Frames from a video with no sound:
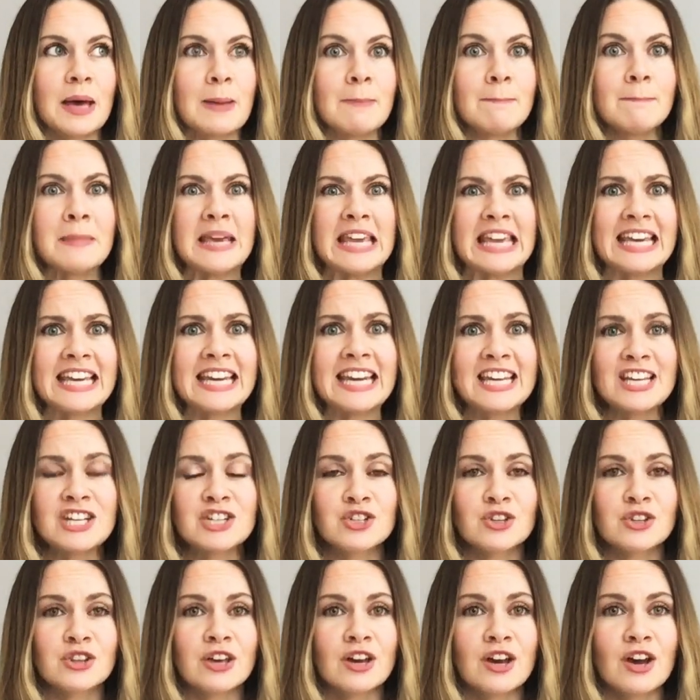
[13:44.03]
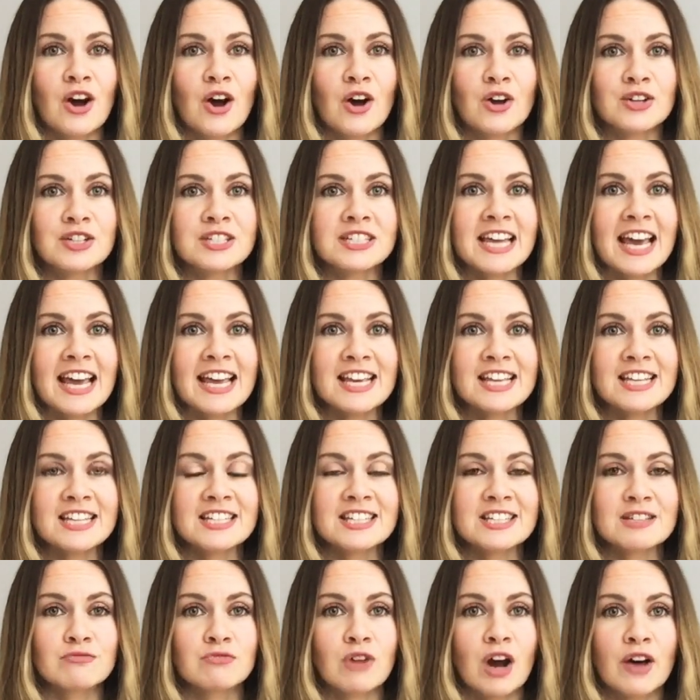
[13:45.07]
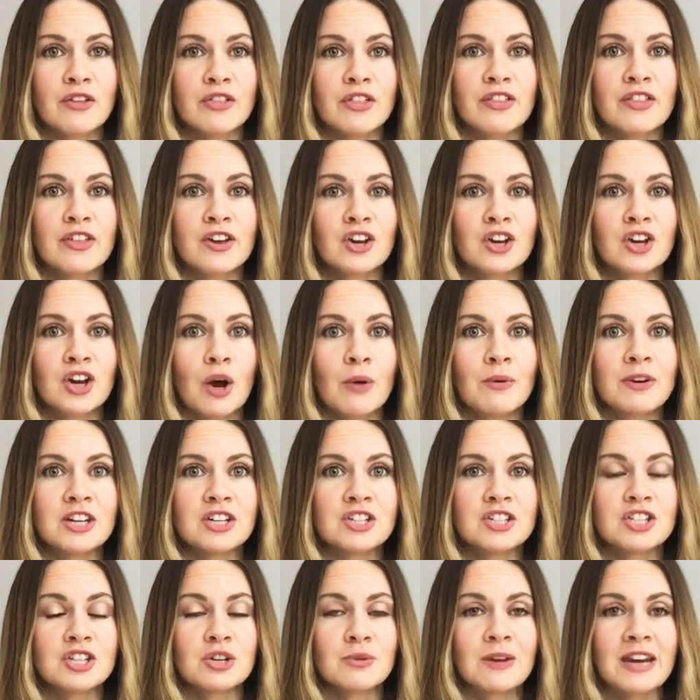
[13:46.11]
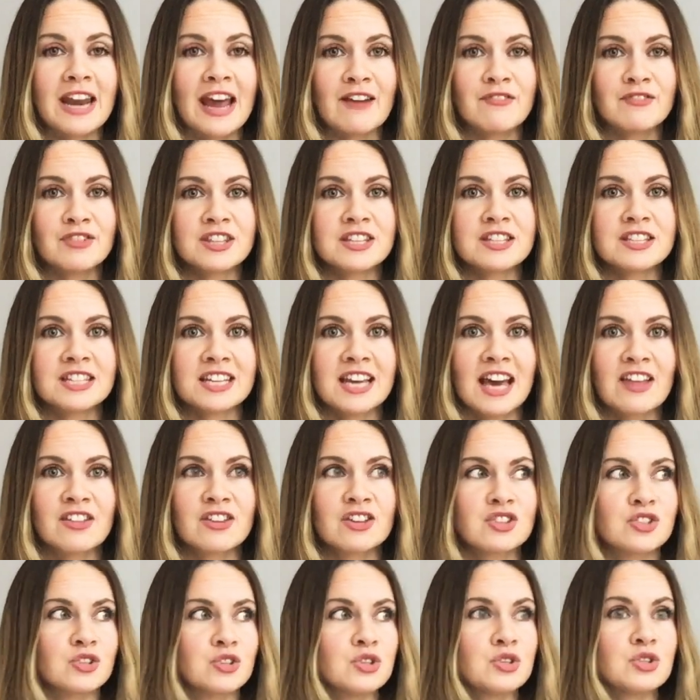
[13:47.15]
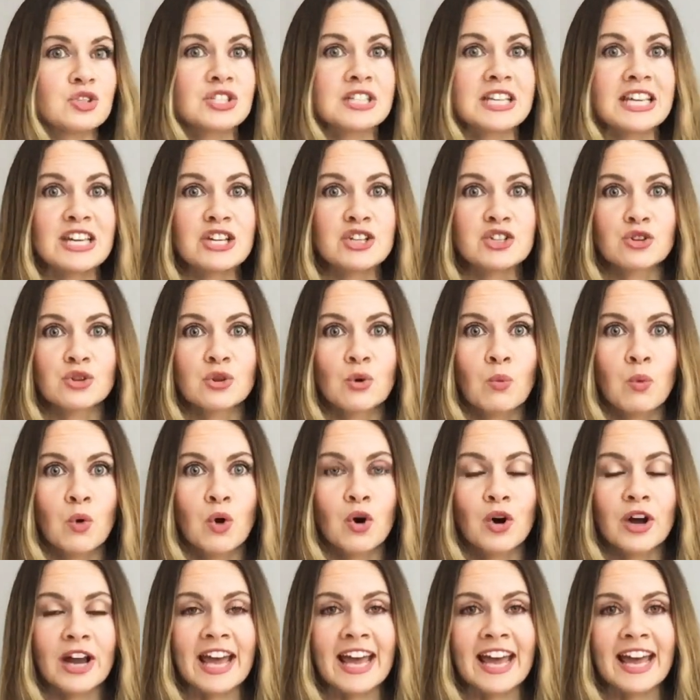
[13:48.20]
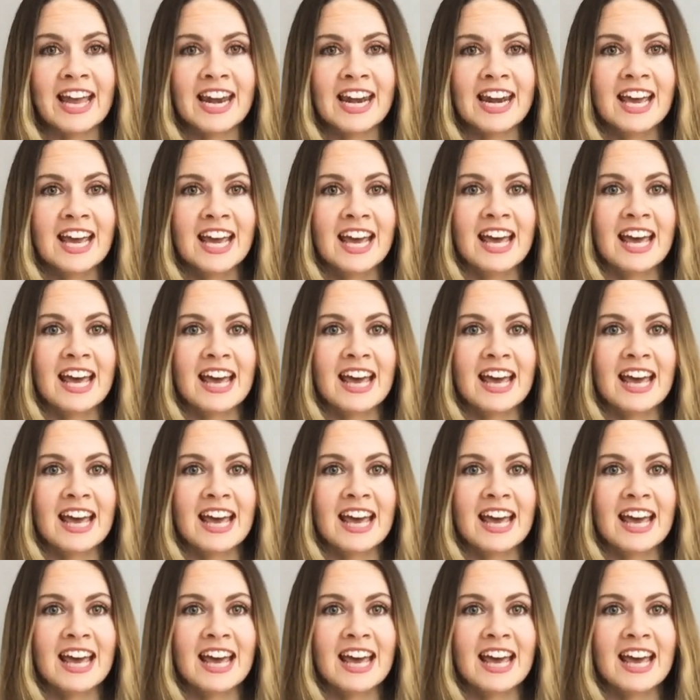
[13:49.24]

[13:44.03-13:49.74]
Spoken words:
meeting each other on dates rather than going and doing everything together, so you see each other walk in,